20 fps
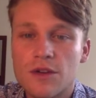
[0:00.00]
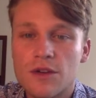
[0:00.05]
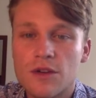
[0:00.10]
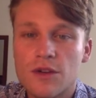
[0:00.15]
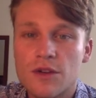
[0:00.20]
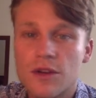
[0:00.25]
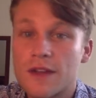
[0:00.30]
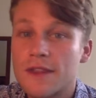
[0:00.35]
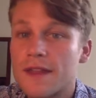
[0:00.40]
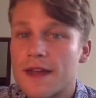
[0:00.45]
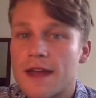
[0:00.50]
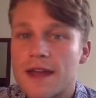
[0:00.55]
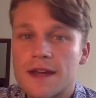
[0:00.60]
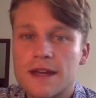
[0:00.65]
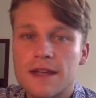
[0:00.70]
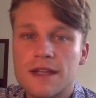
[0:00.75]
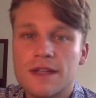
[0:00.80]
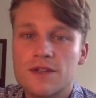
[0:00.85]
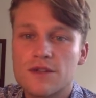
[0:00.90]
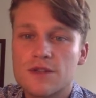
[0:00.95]
create that
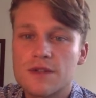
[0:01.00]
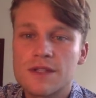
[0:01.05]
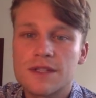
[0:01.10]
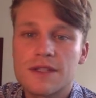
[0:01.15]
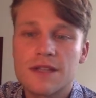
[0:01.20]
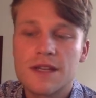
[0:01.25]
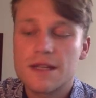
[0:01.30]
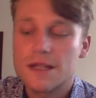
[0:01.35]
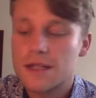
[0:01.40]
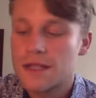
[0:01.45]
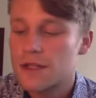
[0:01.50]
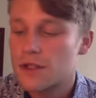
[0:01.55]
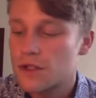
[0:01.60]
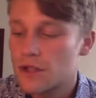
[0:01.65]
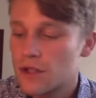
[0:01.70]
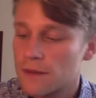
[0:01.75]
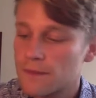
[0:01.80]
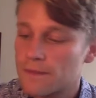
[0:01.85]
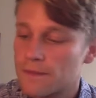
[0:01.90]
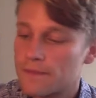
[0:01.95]
interest and that
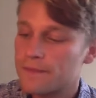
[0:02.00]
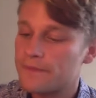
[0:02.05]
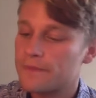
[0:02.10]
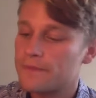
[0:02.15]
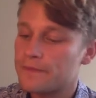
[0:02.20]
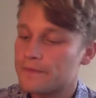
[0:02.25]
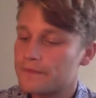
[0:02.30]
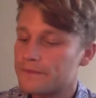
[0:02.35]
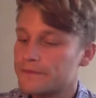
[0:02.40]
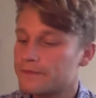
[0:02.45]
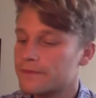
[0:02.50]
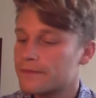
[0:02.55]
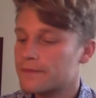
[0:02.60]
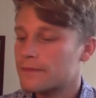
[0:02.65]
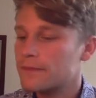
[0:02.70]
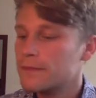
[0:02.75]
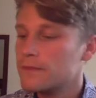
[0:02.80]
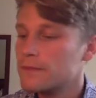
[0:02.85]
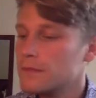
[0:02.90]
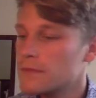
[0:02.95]
attention.
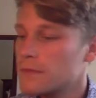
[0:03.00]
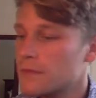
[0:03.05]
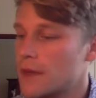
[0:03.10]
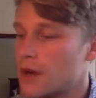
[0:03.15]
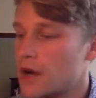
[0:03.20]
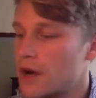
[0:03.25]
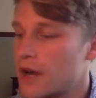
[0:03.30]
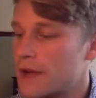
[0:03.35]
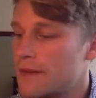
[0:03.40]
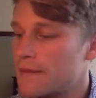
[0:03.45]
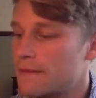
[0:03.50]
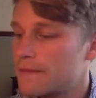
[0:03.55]
All right.